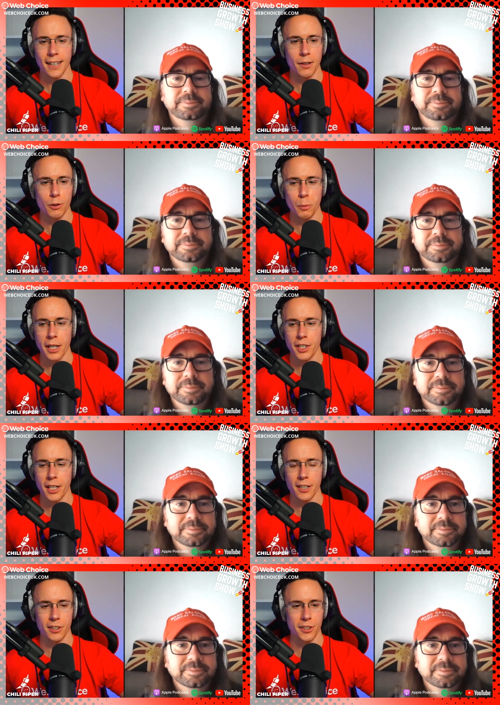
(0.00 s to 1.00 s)
Speaker 1: then it was my
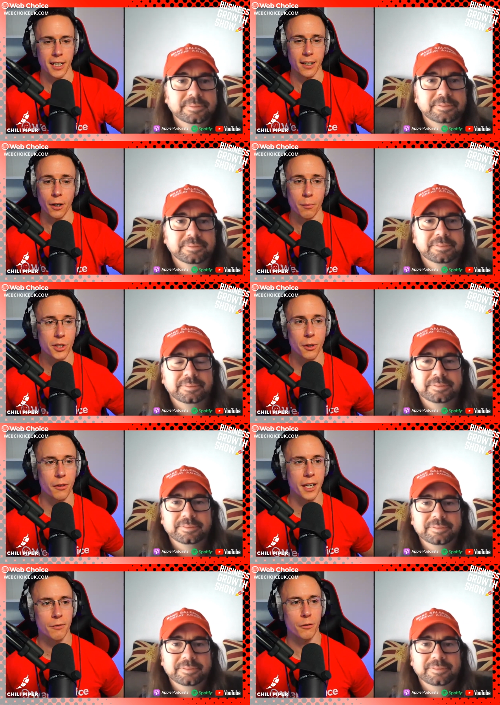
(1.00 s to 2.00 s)
chance to say, "Look, I'm so
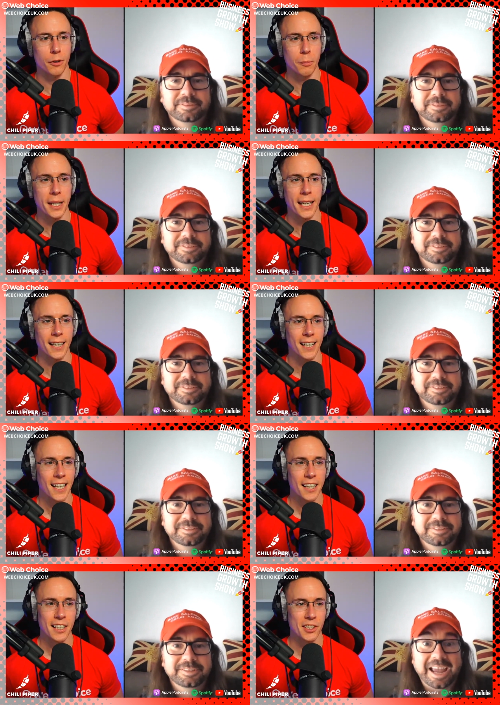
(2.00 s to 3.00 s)
thankful for the meeting.
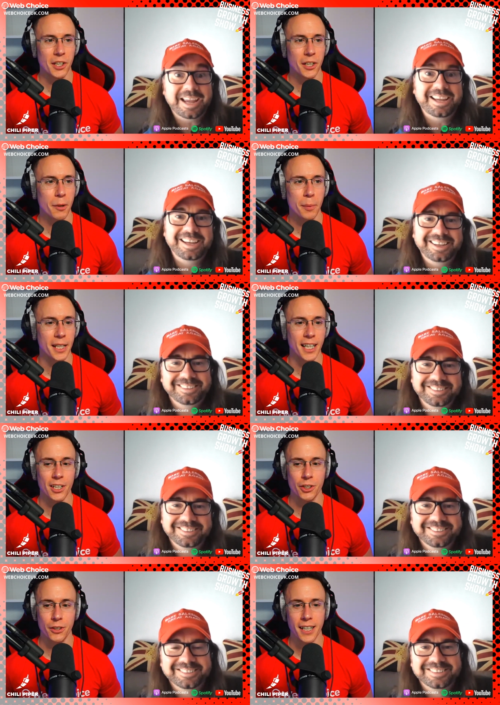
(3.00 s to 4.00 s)
This is our company
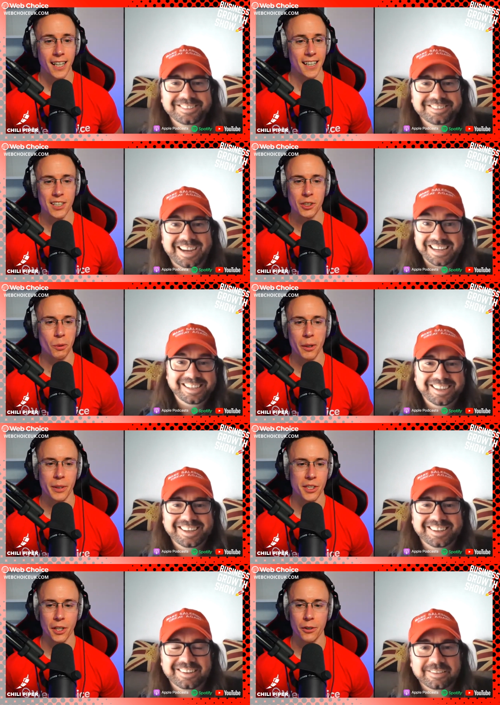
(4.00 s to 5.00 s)
history. This is why we're
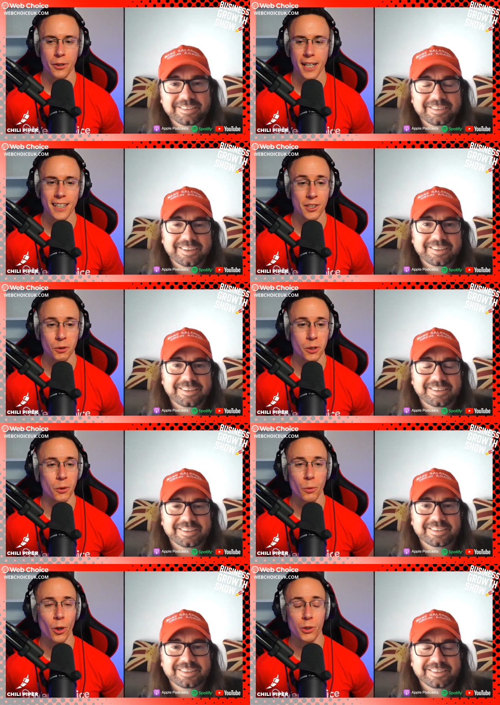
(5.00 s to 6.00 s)
so great. This is all the
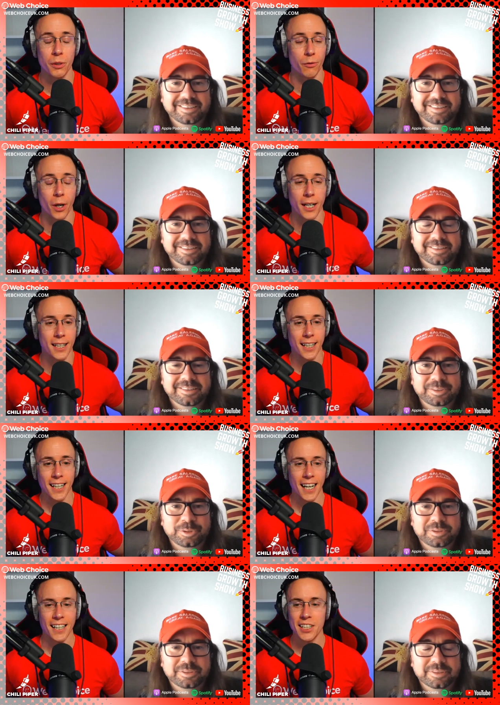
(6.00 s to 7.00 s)
awards we've won,
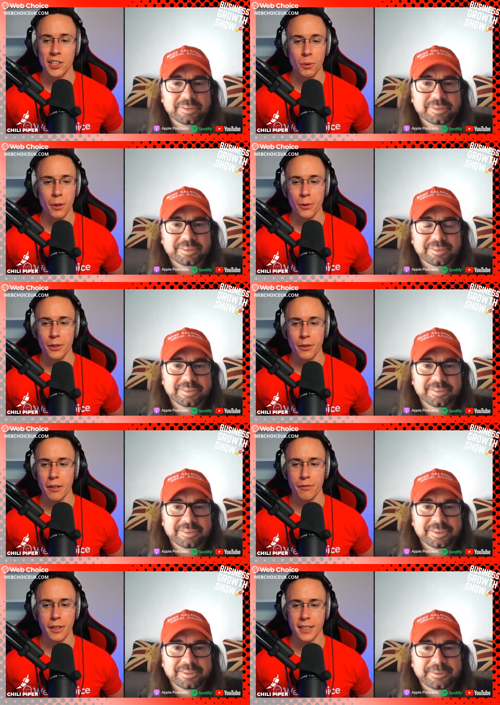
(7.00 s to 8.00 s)
and this is why we're a
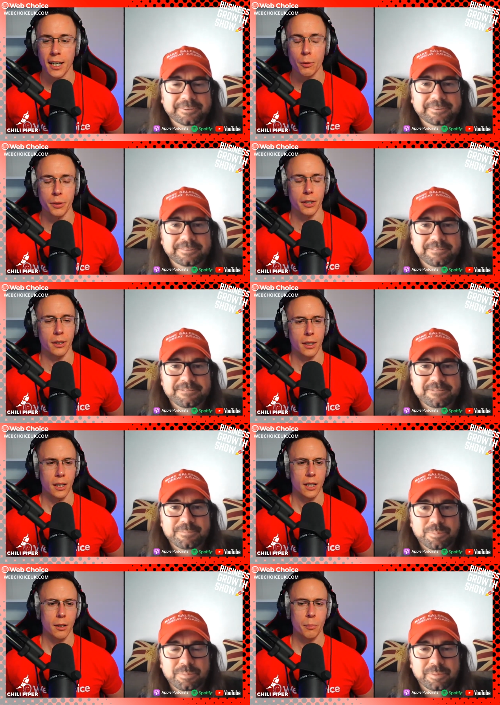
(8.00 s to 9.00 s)
great fit to help you."
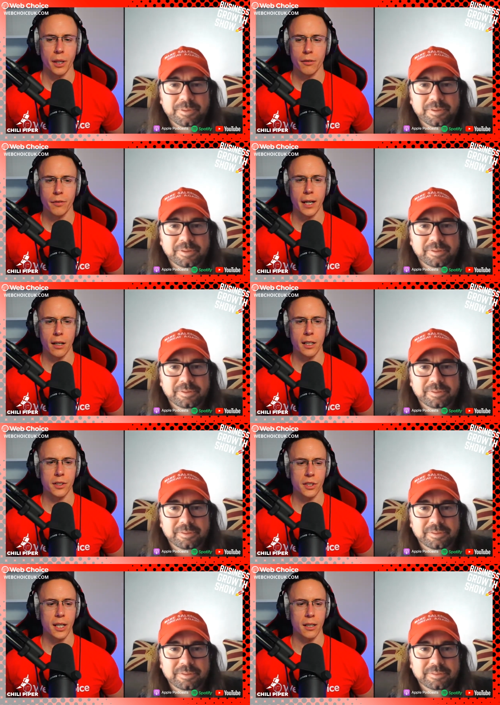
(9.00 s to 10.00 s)
But in fact, like you
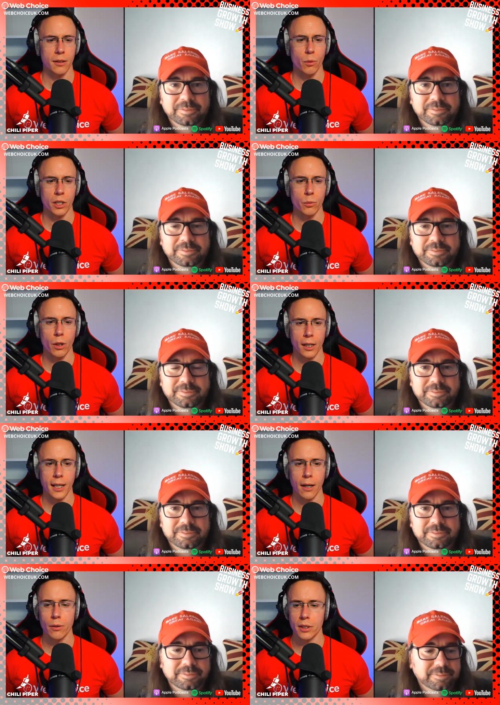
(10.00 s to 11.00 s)
say, what you work
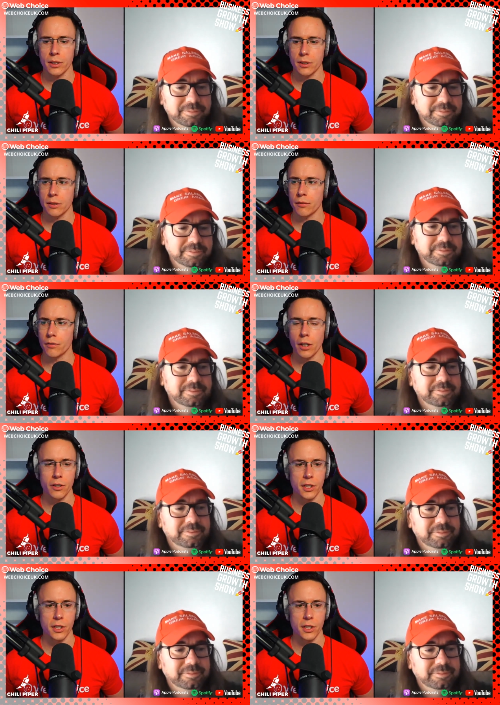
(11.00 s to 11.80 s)
out is if you've done